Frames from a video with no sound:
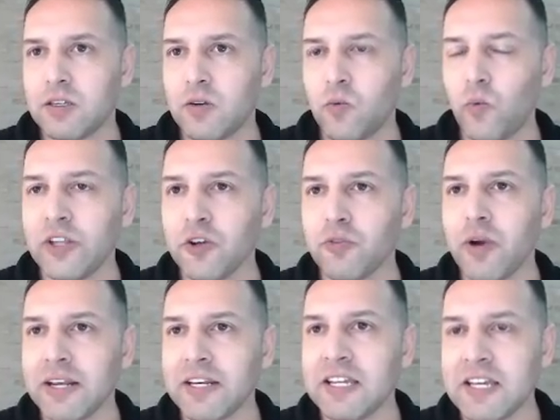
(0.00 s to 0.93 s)
When you're
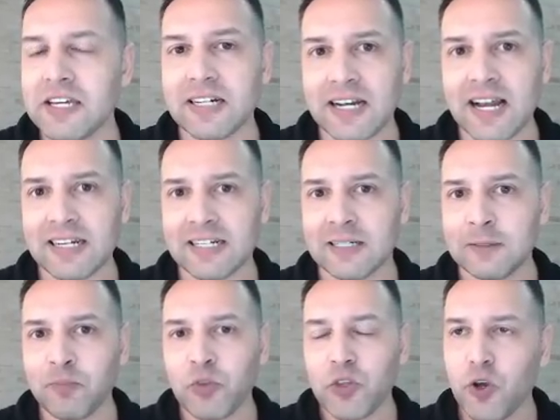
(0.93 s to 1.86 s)
writing hiragana,
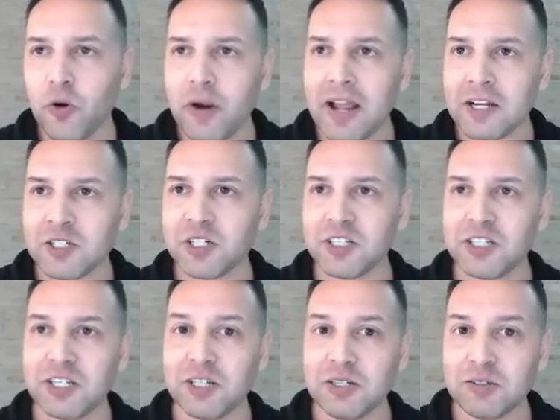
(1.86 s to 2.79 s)
you're
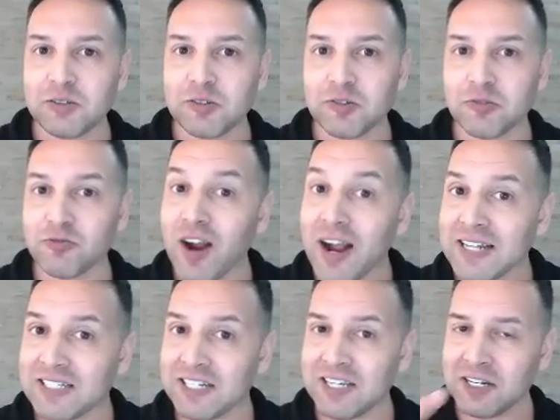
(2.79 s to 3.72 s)
actually
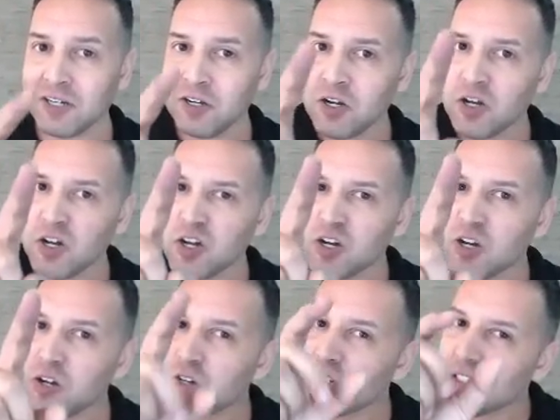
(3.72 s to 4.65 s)
writing
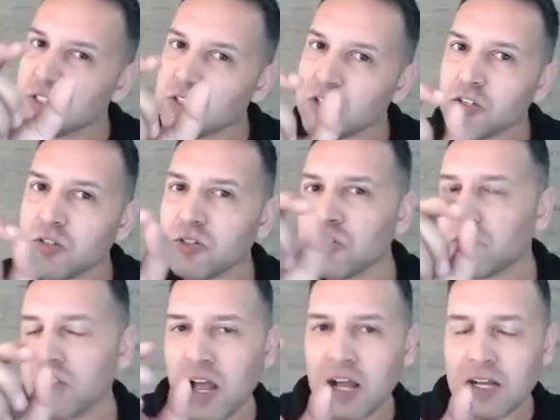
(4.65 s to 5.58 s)

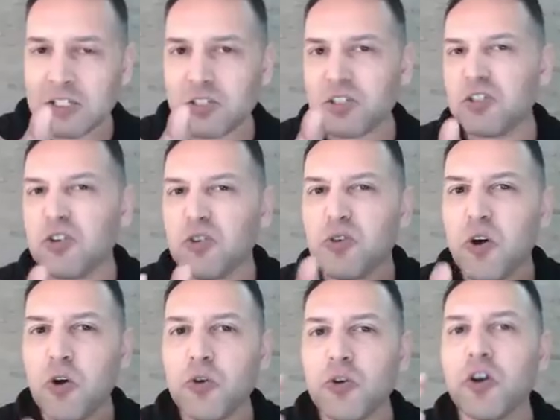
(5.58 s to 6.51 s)

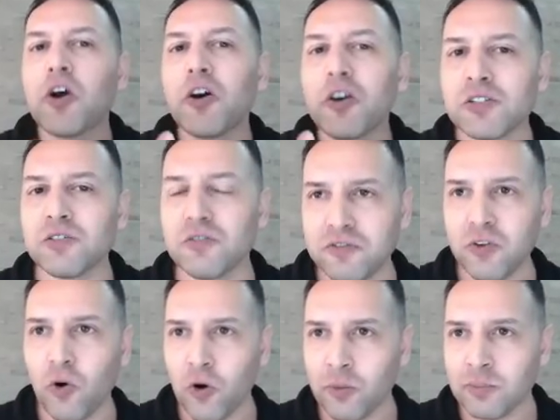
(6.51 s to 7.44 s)
pseudo-cursive
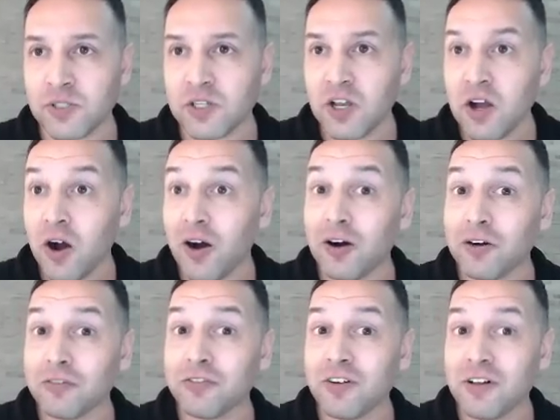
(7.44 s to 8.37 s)
forms
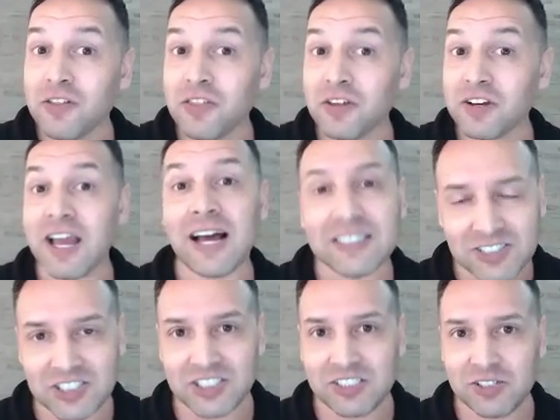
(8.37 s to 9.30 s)
of the
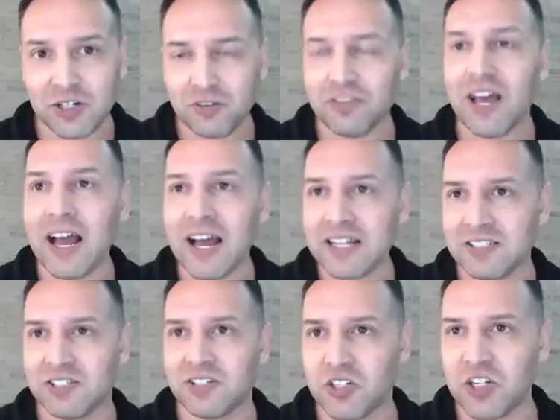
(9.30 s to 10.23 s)
kanji, of the
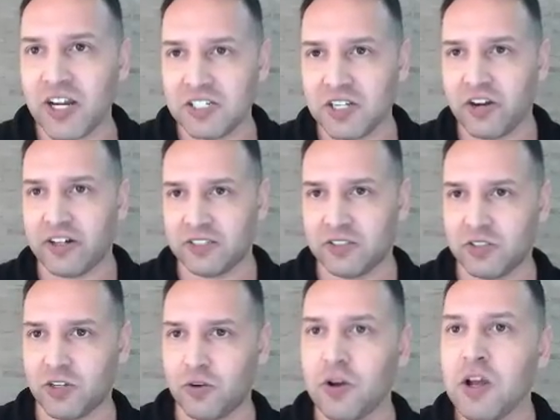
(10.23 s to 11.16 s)
Hanzi, the Chinese characters.
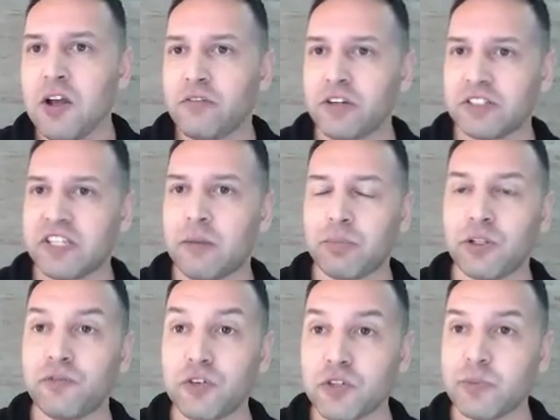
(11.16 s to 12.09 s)
So, for example,
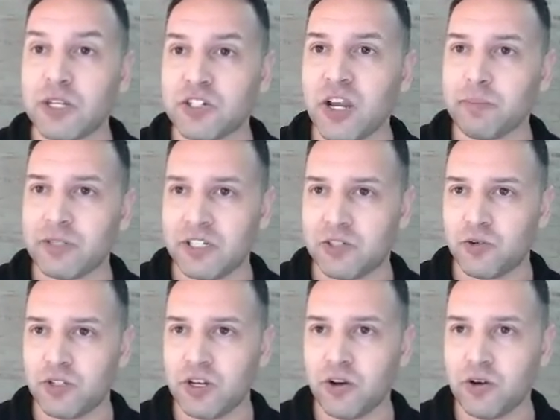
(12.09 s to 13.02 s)
if you speak Japanese, you
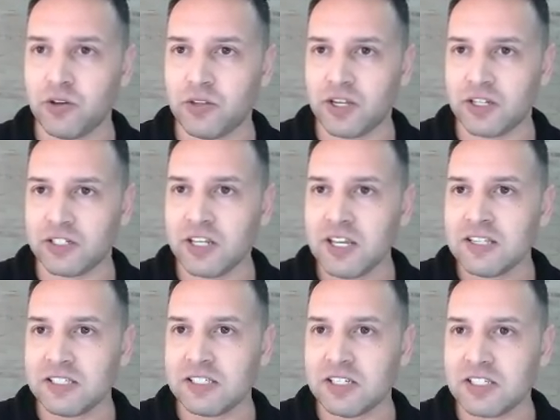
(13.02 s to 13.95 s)
would know that
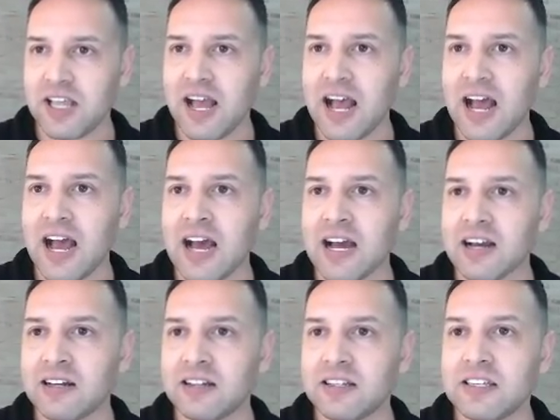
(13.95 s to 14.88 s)
this is a, I,
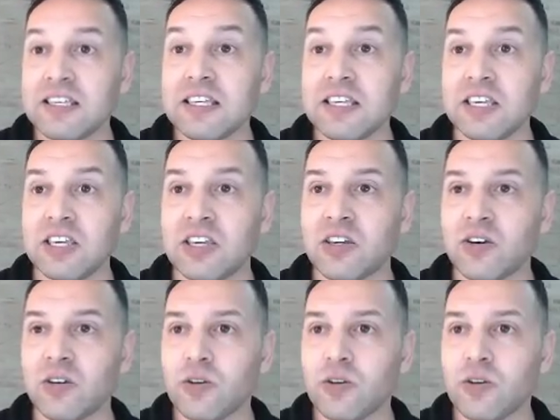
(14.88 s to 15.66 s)
u,